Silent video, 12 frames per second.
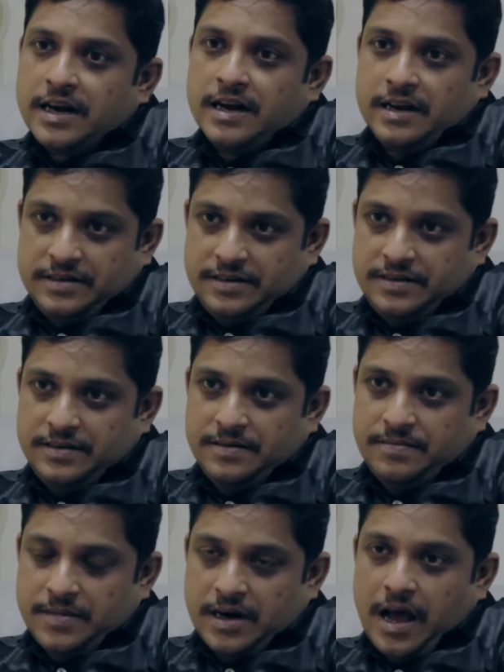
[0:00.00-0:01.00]
ingredient,
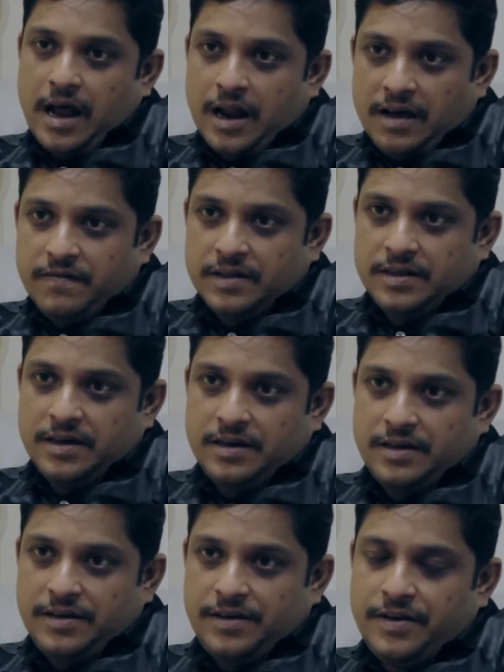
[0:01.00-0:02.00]
but along with
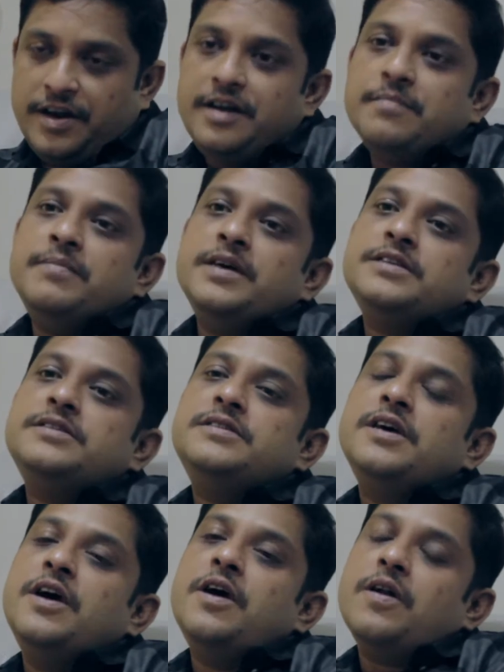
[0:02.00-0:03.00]
that you need to
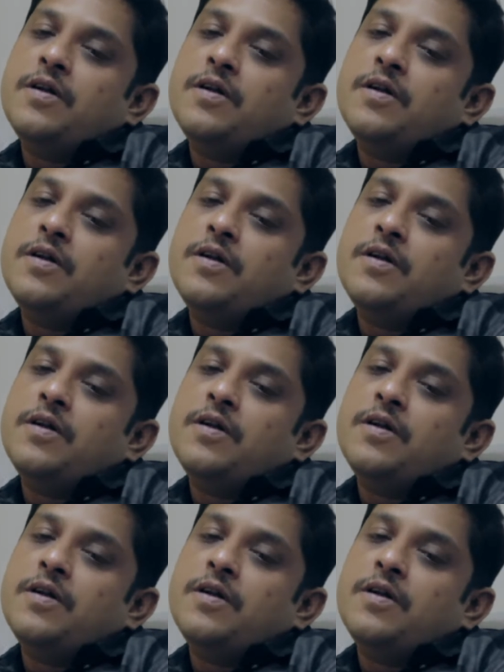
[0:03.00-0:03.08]
mix